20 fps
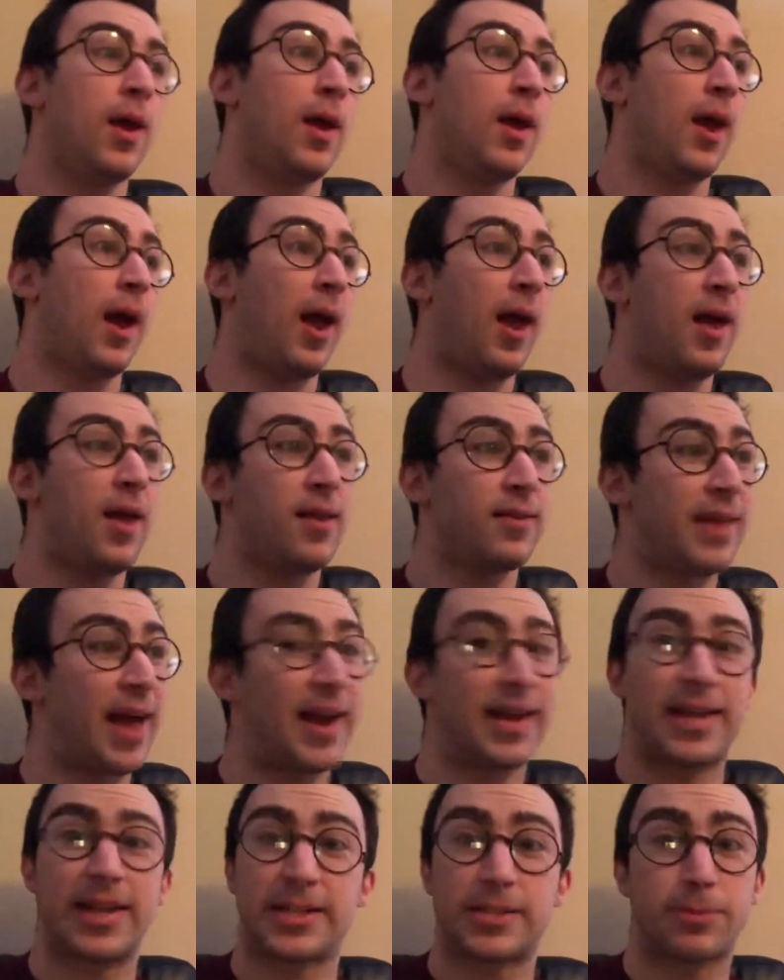And that
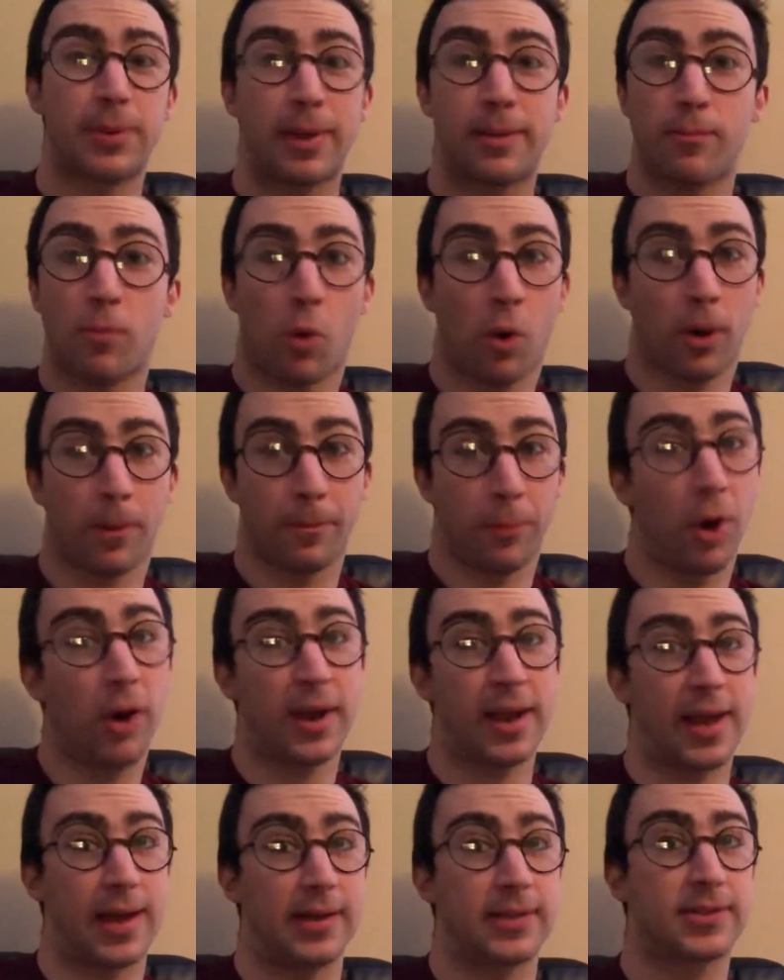gets me more
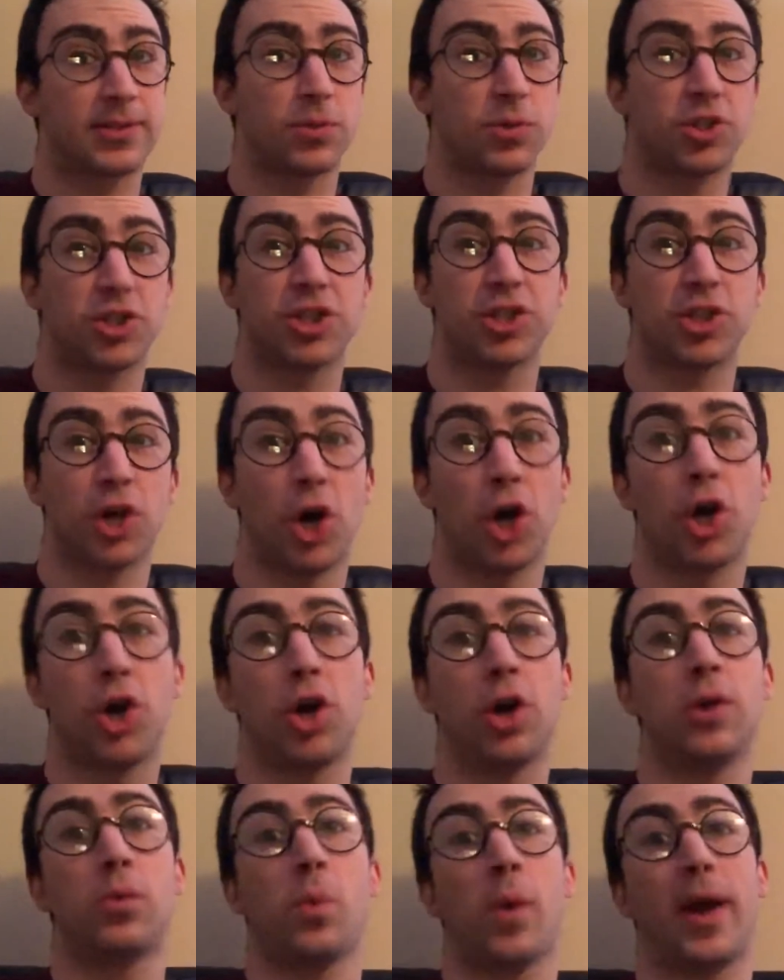bookings, which is a
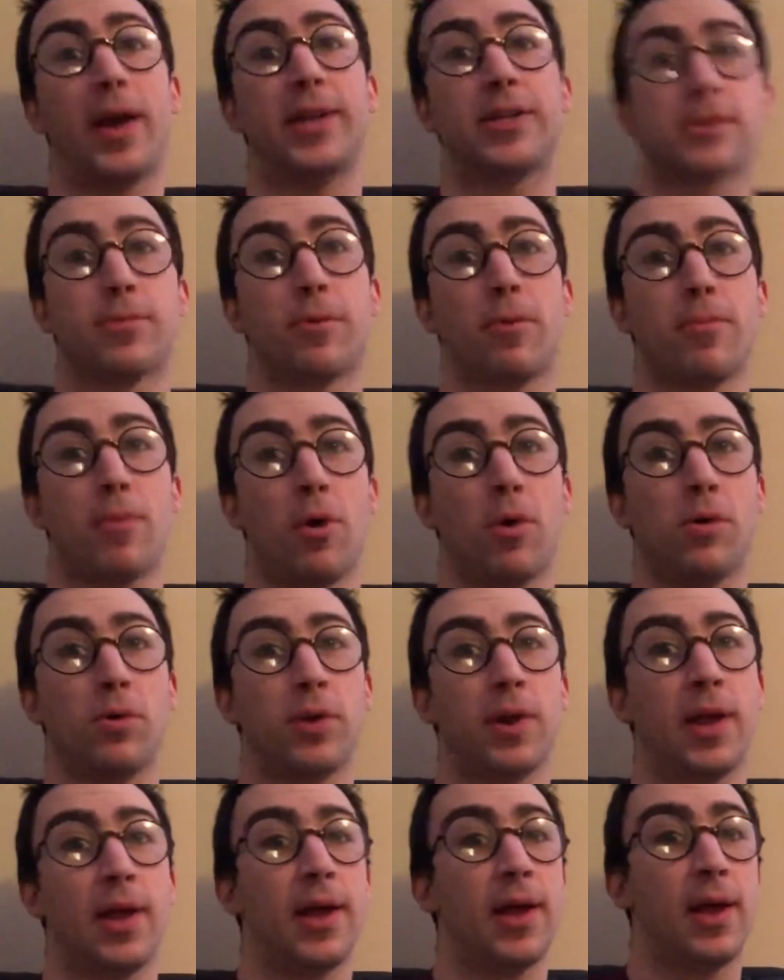good way to promote
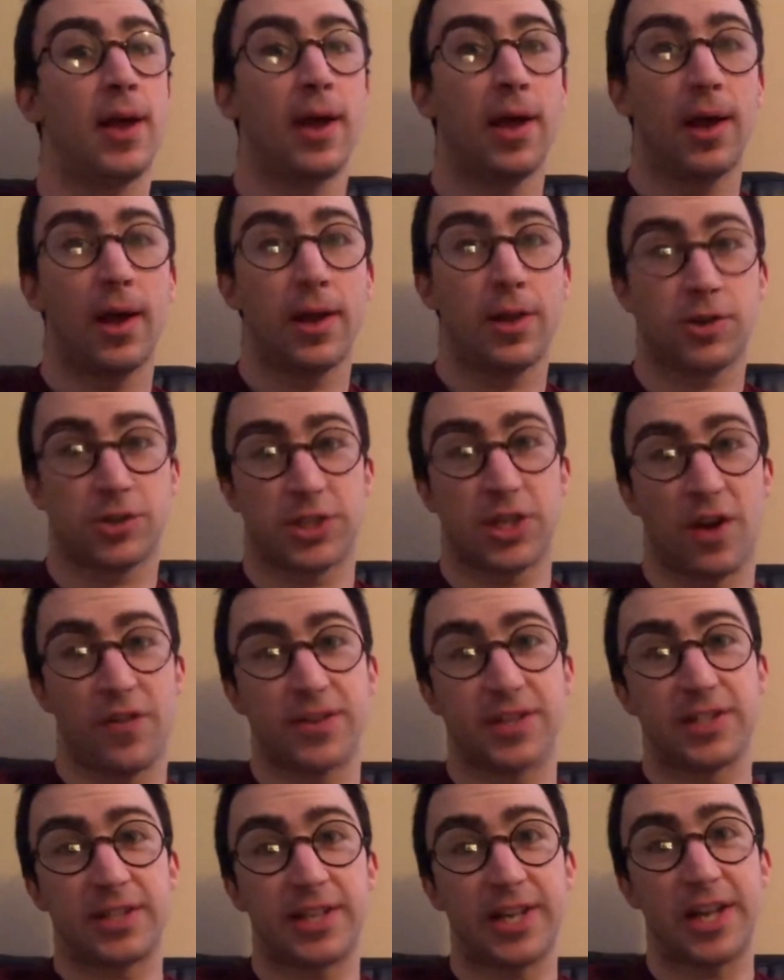yourself as
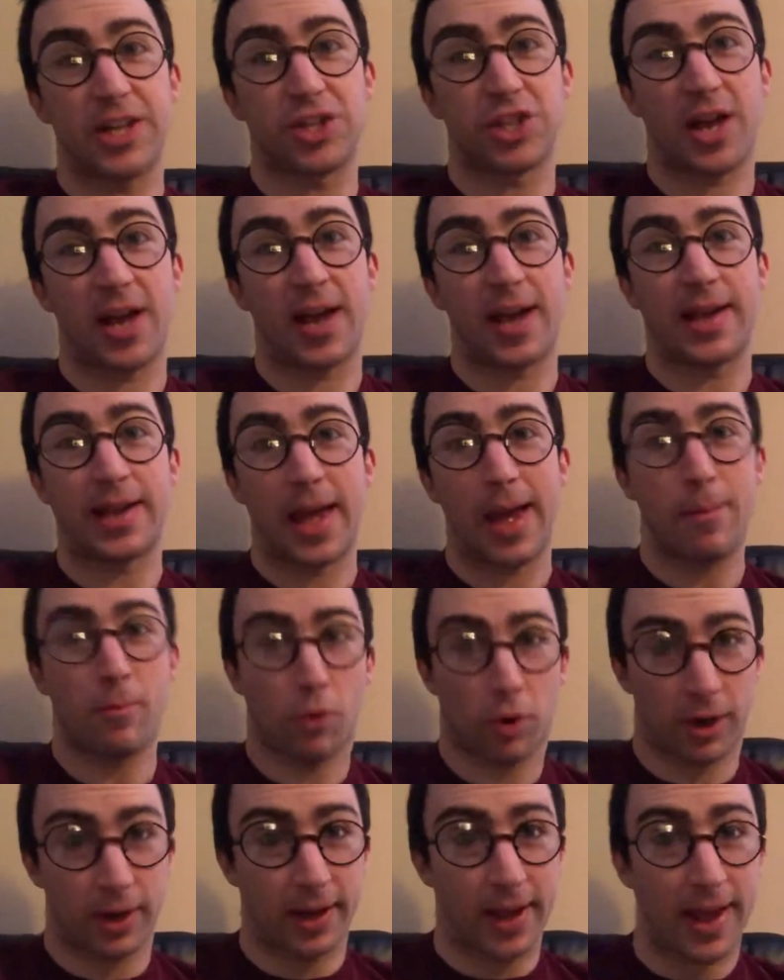a DJ and get
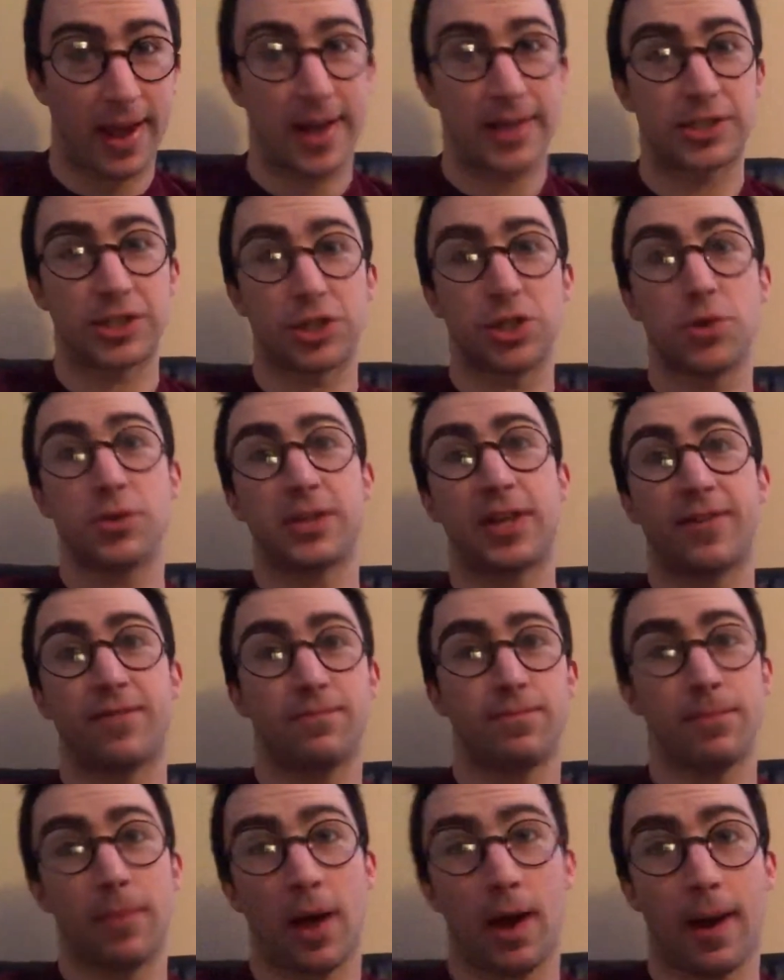more gigs is
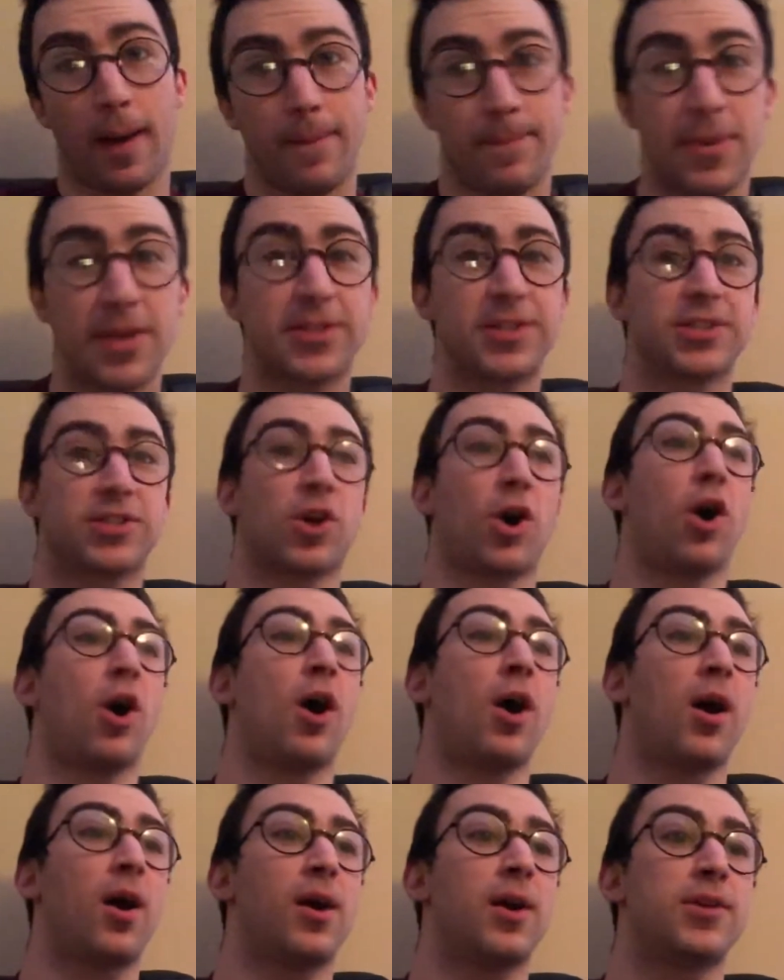using uh, business
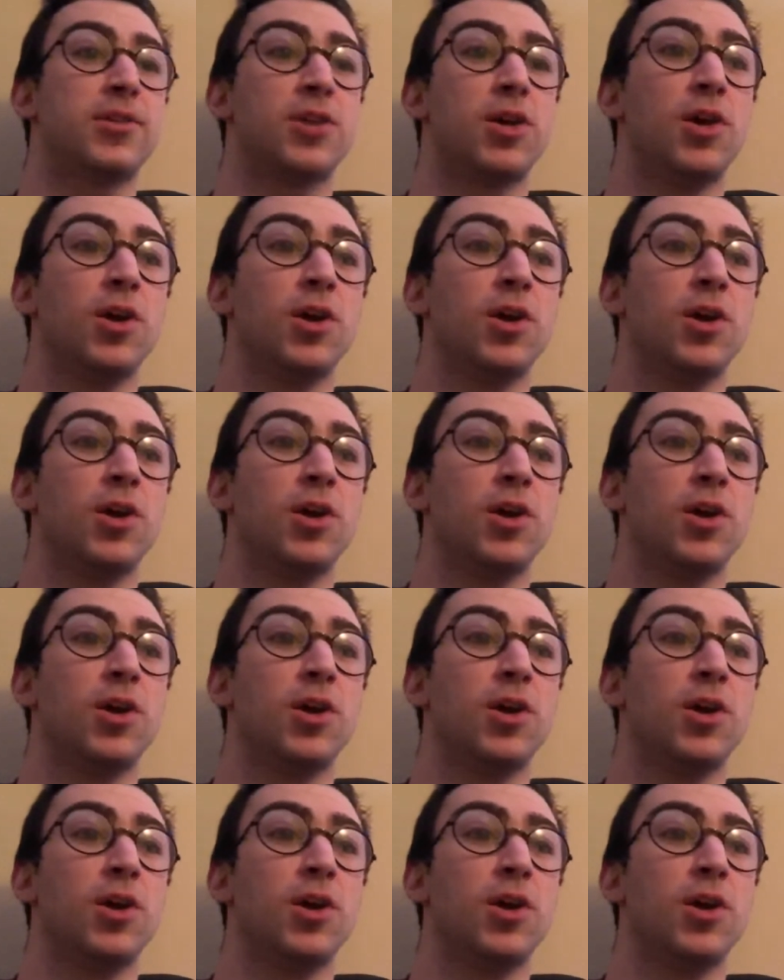cards